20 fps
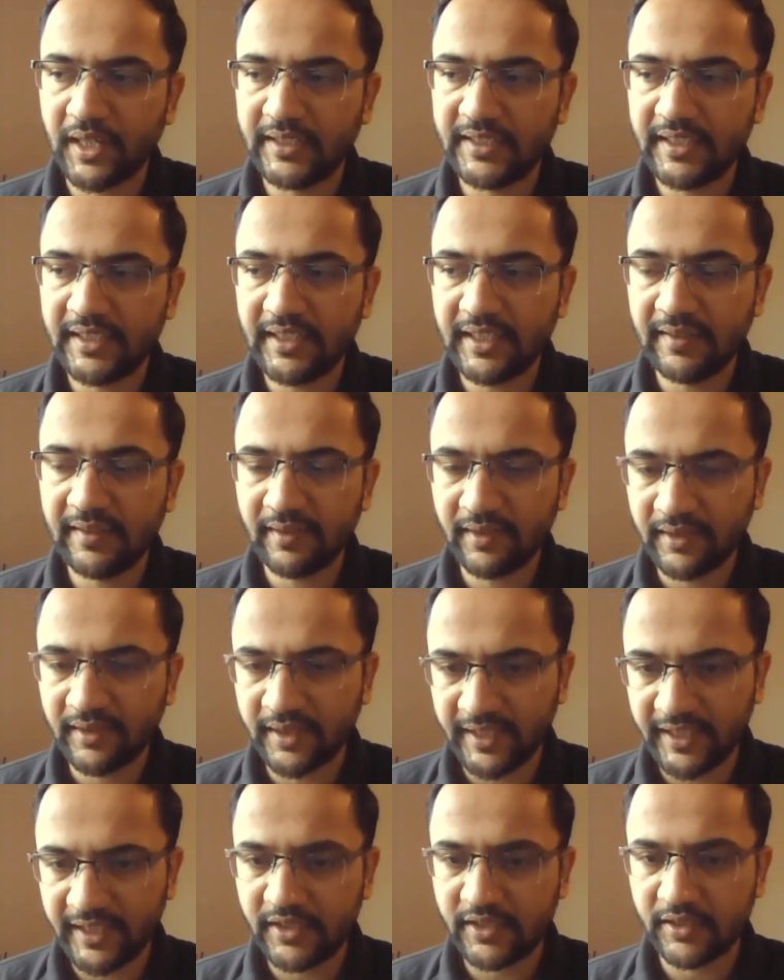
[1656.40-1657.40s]
I think it's a
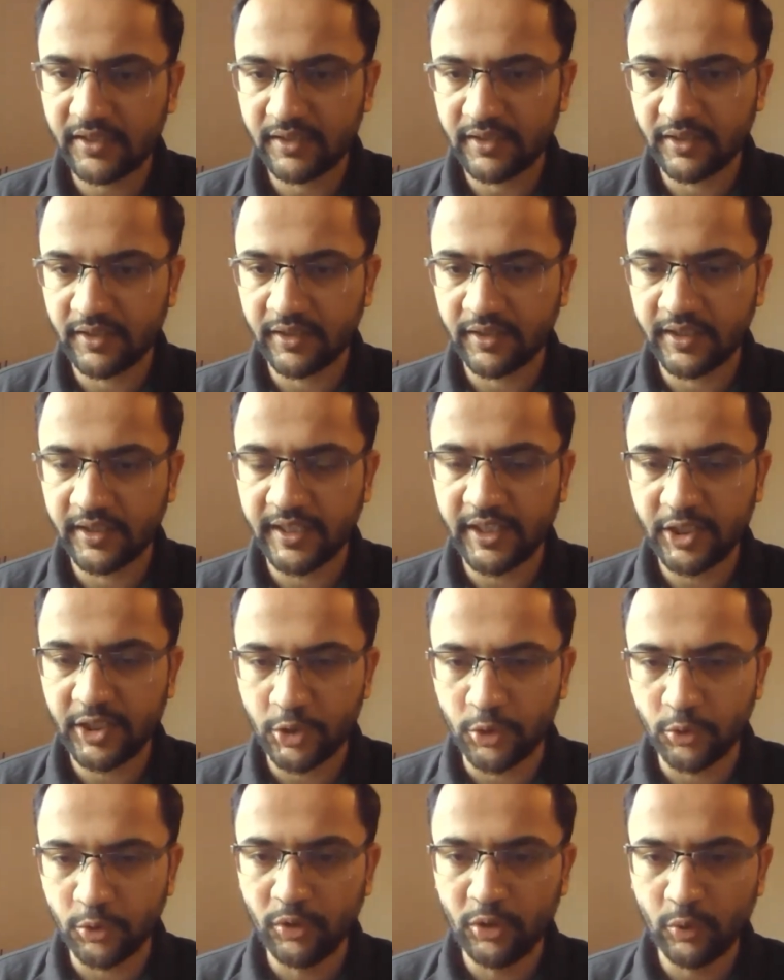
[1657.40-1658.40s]
great
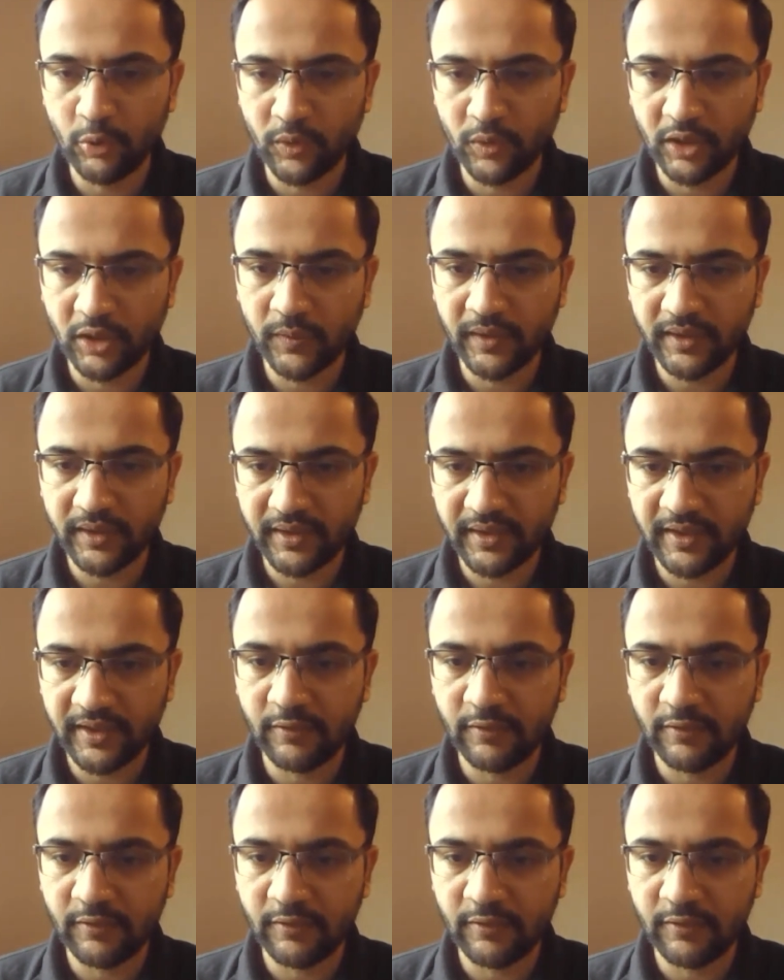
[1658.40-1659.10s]
tool to work with.